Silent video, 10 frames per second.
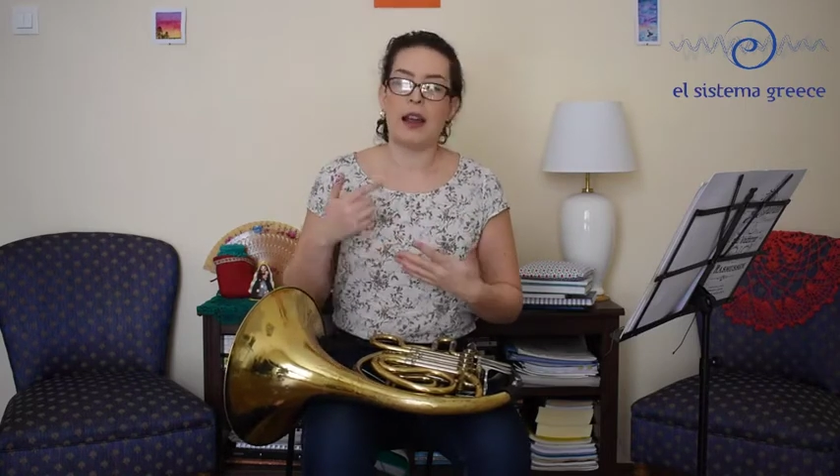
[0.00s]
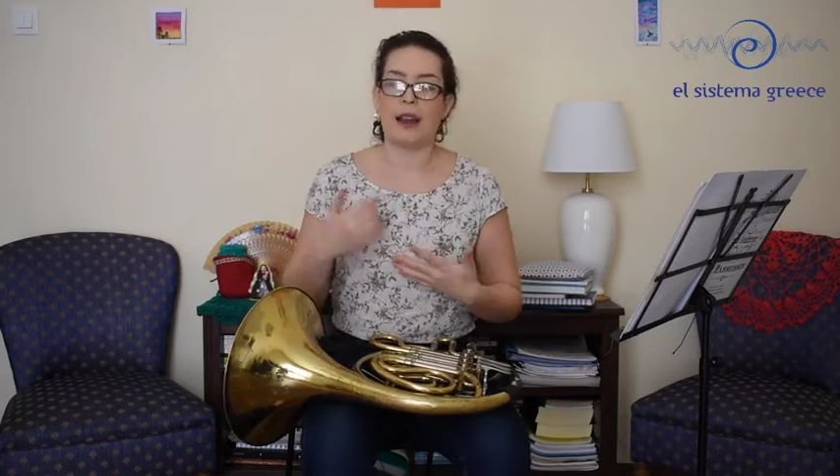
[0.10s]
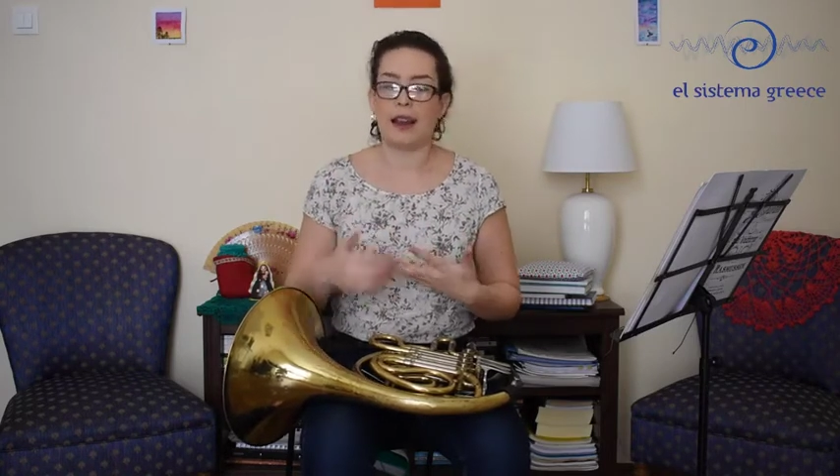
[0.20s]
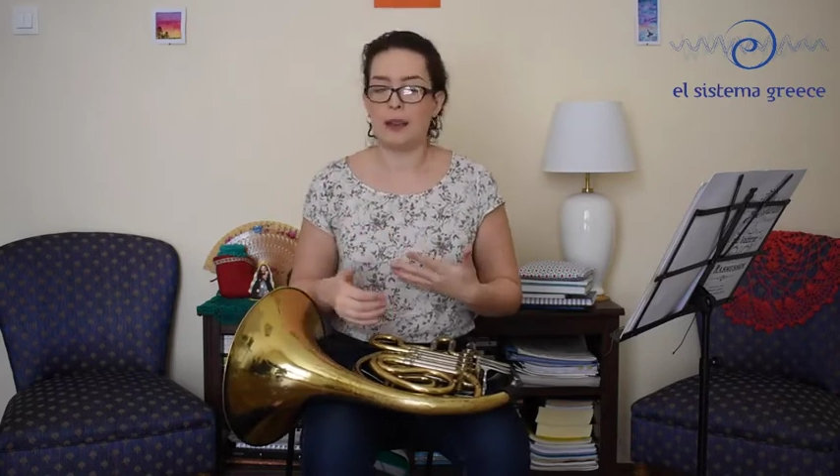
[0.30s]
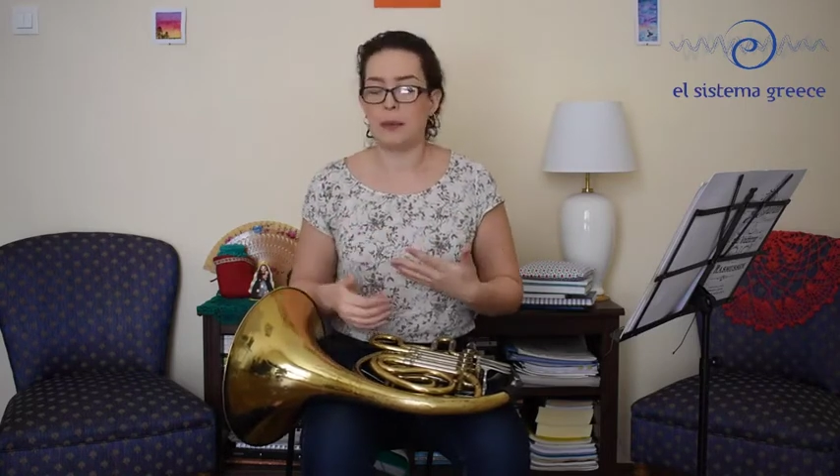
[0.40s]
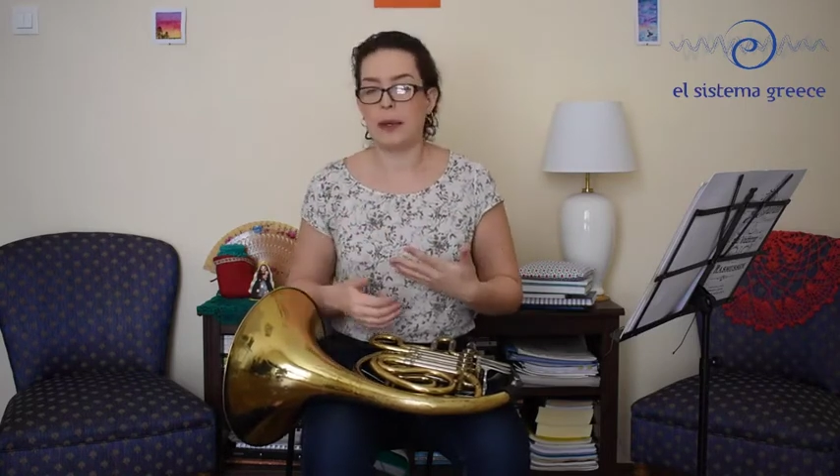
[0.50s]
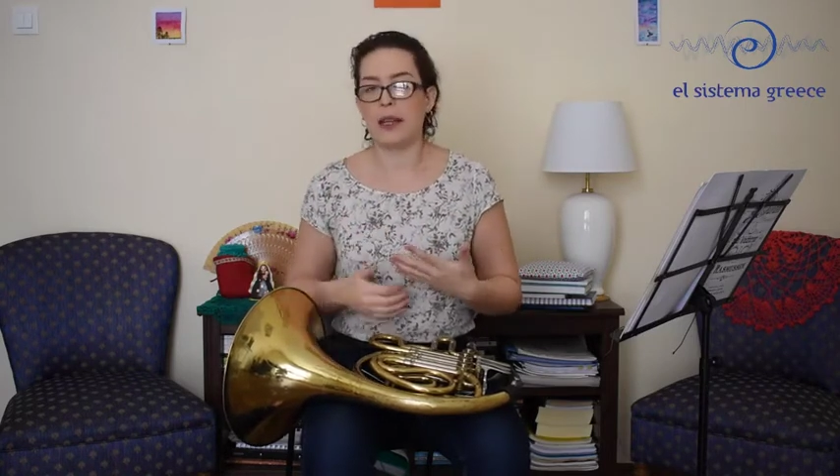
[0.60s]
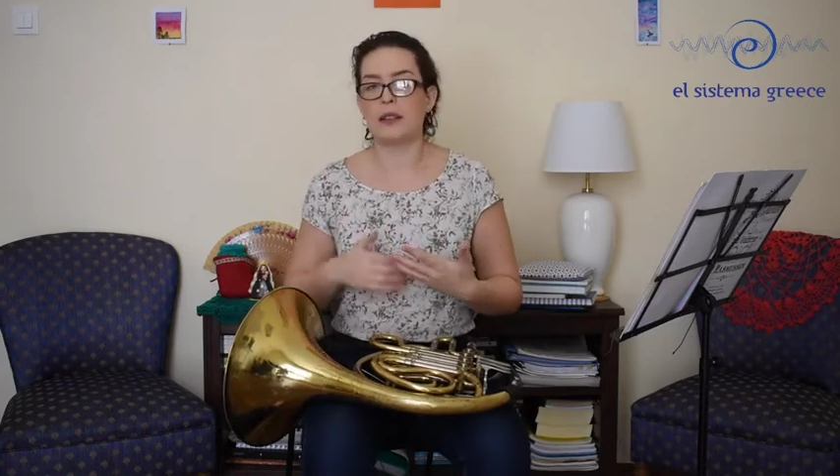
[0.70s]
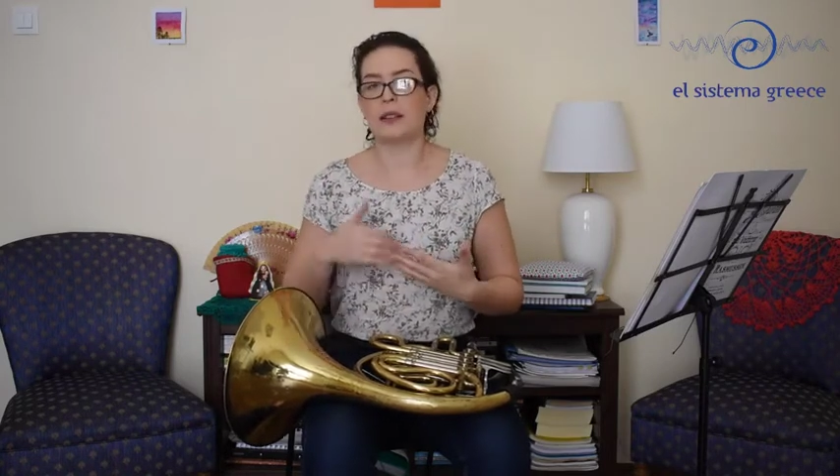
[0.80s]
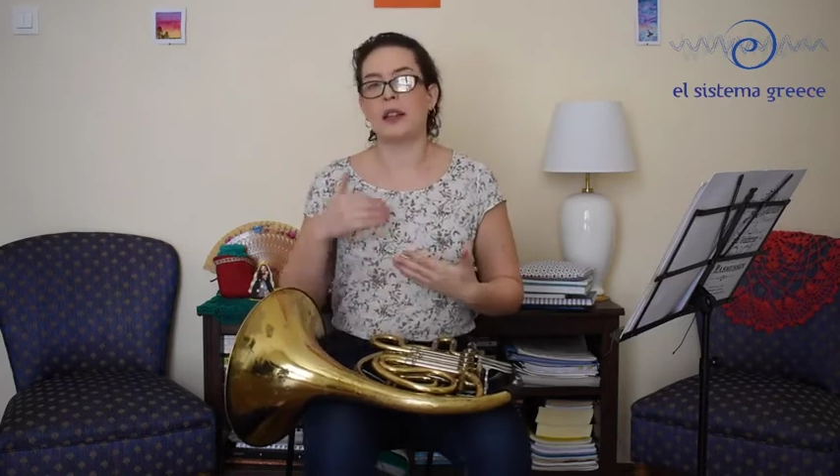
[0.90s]
8
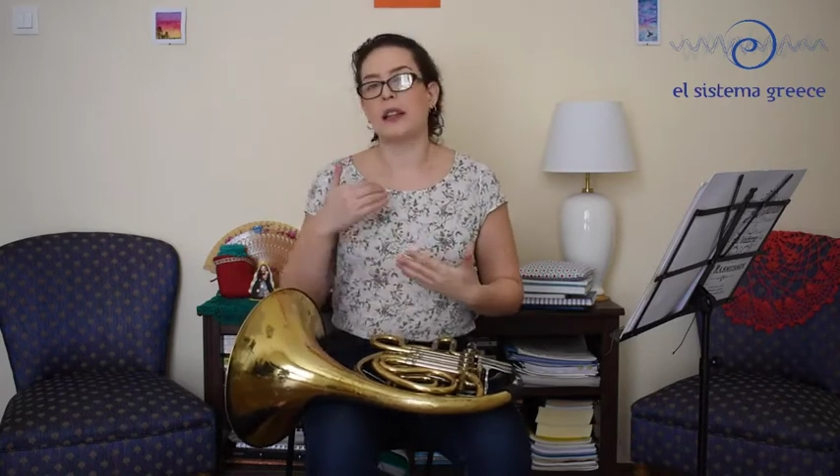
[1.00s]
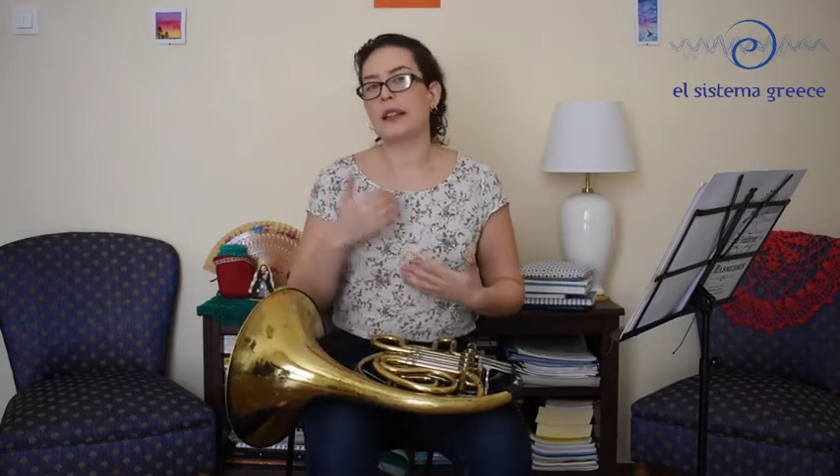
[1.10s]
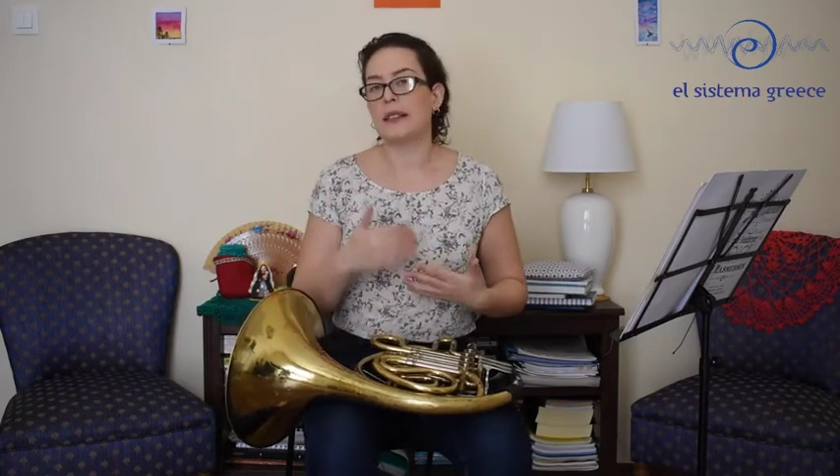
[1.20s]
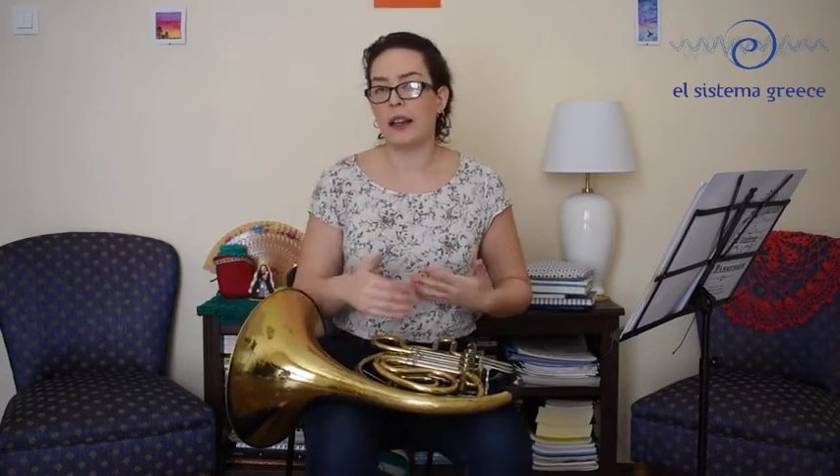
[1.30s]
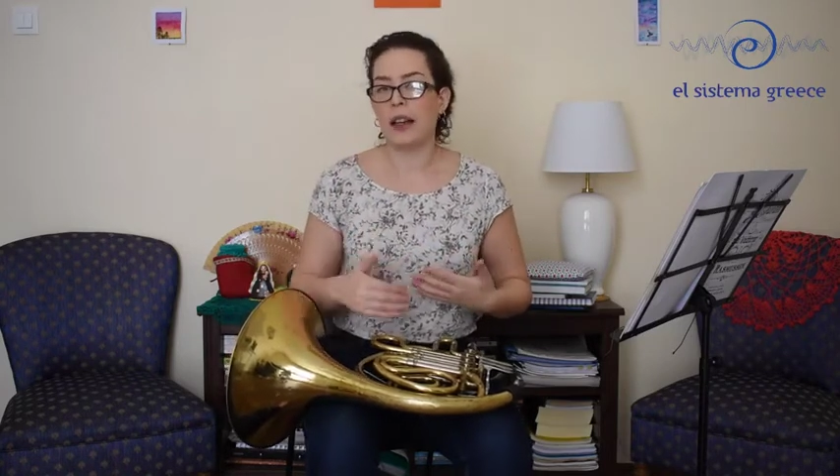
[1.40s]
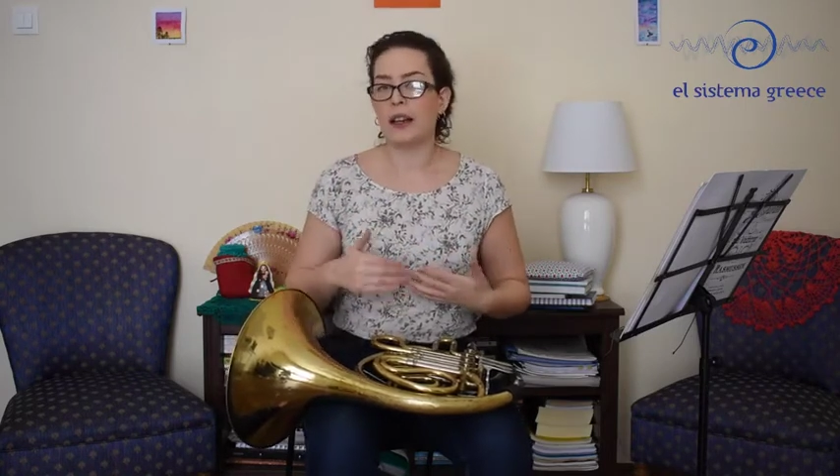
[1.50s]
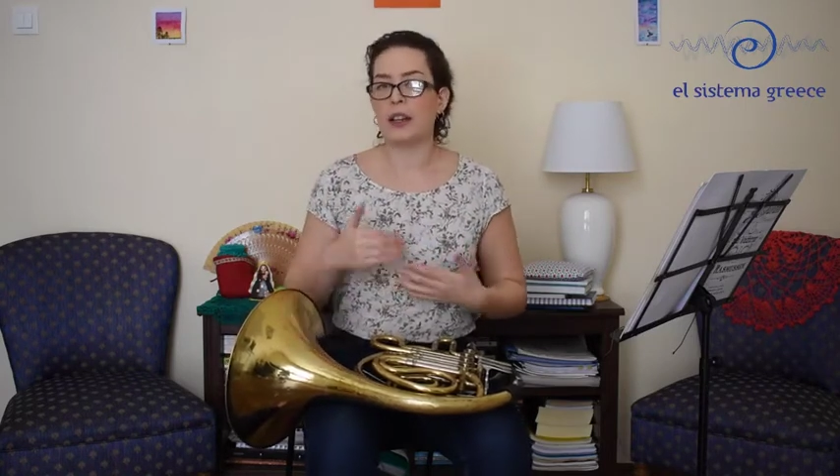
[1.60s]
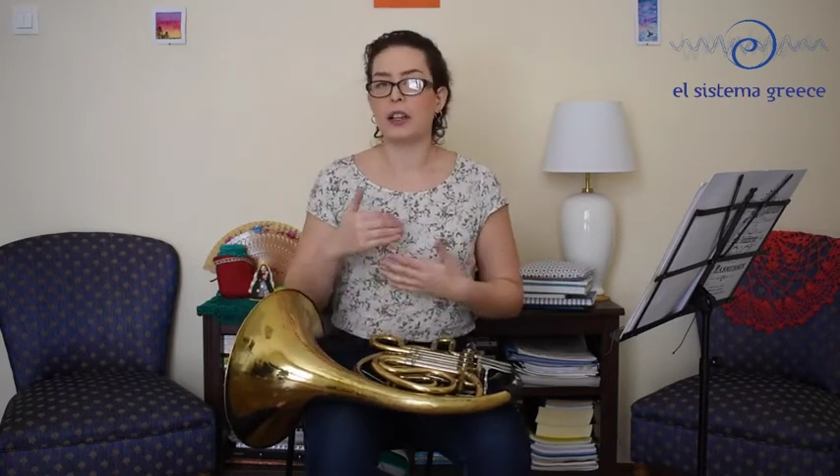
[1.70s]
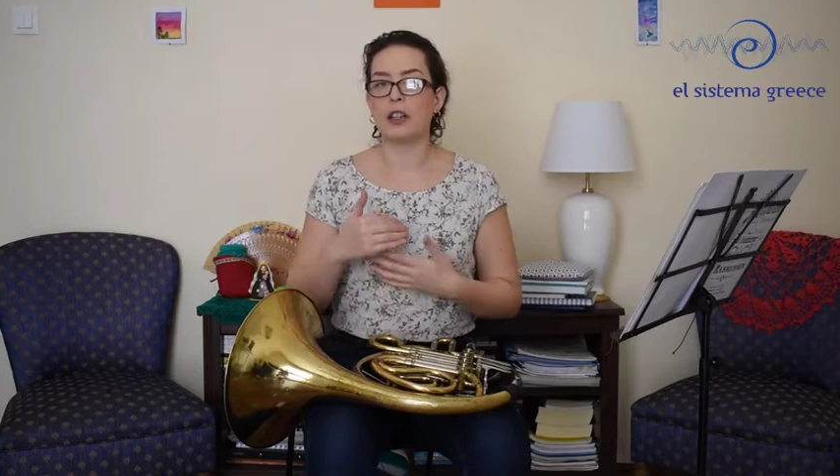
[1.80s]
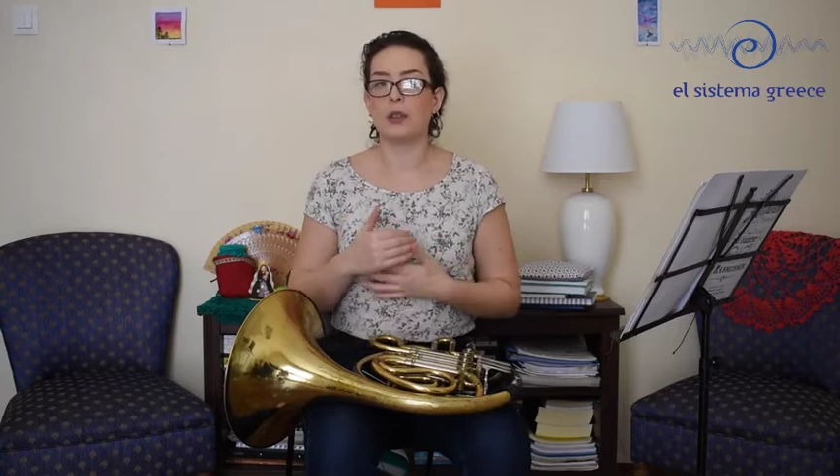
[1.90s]
beats, 10,
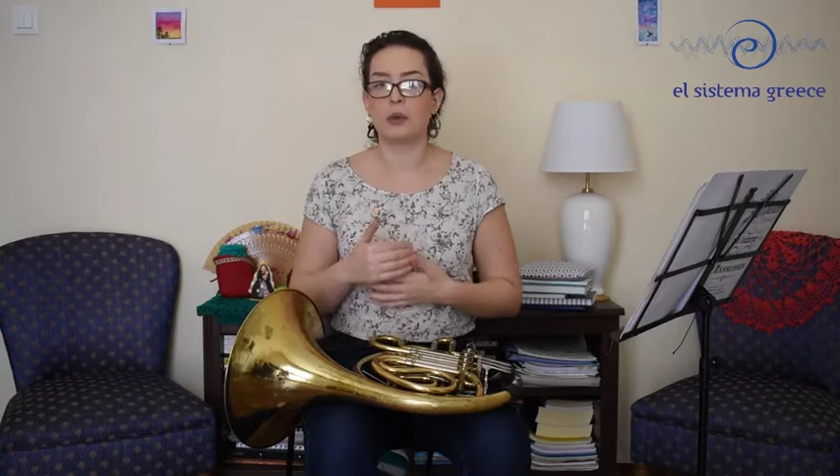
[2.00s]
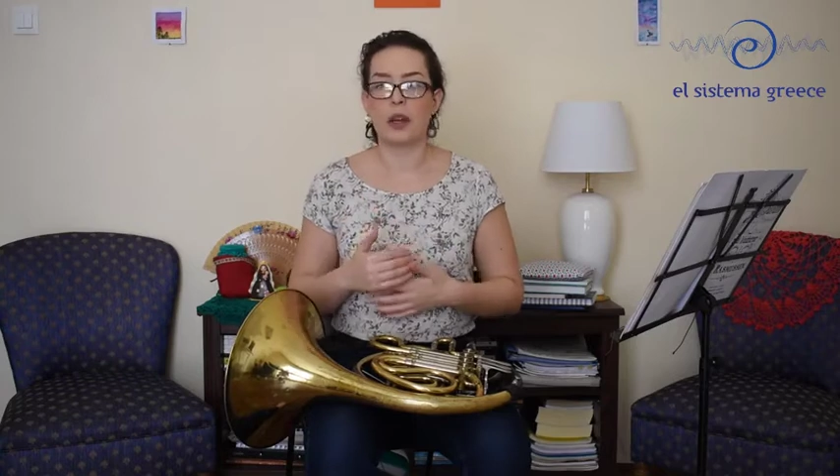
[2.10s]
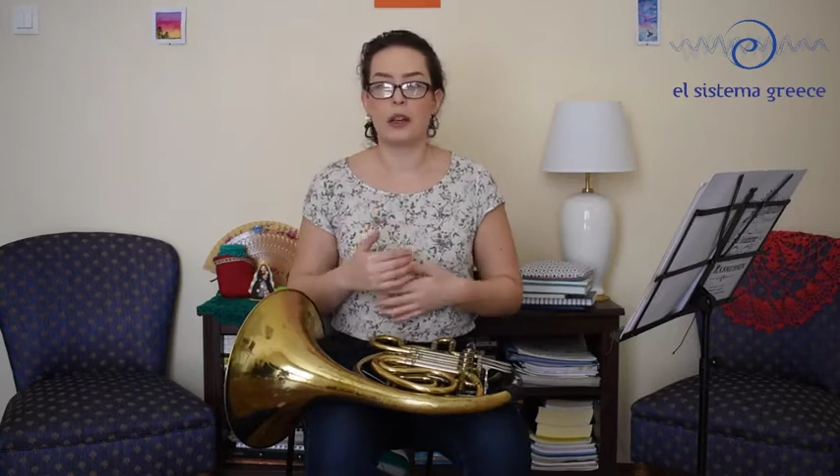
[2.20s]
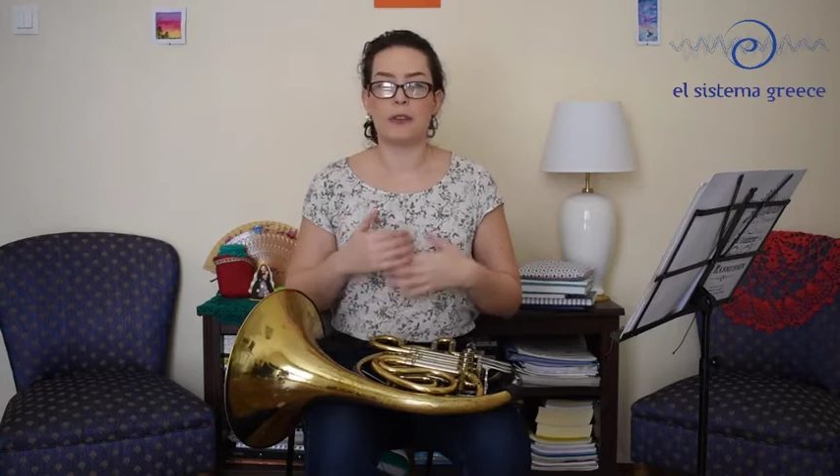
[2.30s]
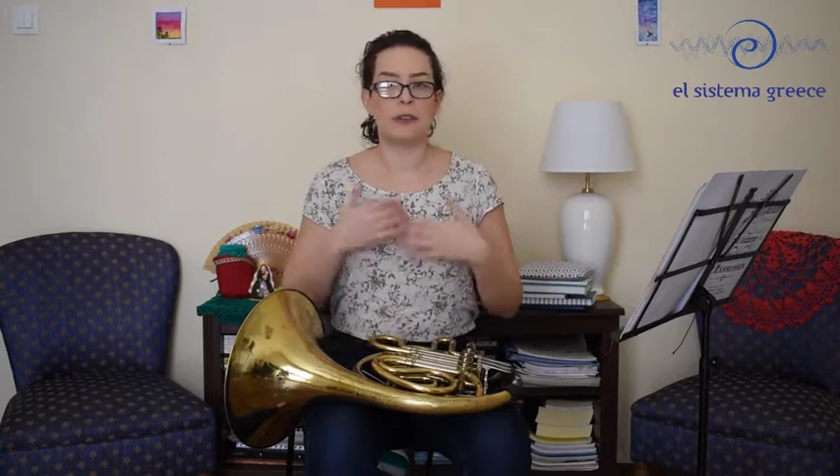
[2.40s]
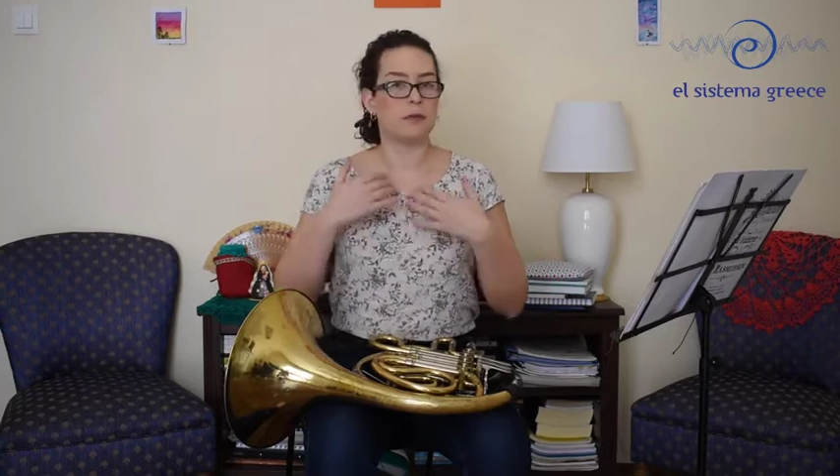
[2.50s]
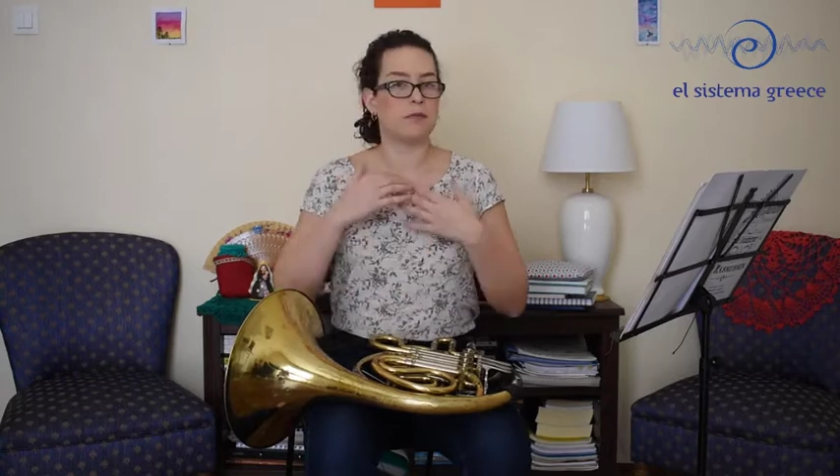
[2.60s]
12,